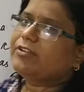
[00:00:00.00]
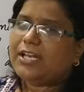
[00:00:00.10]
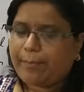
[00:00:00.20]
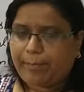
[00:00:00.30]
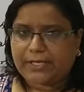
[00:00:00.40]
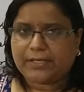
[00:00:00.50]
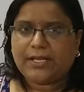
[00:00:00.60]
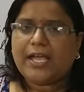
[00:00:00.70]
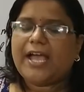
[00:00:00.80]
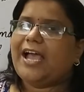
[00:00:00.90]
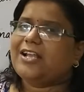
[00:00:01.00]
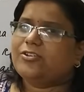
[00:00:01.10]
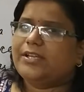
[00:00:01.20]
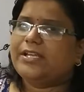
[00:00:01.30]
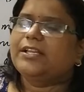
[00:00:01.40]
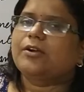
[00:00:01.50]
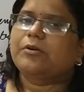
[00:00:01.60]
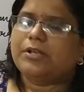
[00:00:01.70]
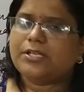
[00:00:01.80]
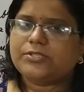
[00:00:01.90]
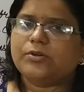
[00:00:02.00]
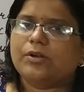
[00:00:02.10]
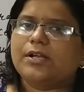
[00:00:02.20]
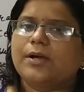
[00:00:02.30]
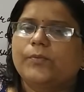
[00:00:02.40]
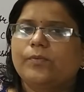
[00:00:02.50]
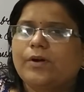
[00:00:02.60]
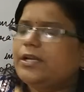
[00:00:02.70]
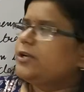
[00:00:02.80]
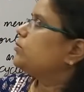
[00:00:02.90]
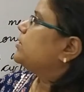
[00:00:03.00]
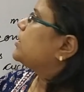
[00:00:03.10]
lipid. Actually, the cholesterol convert into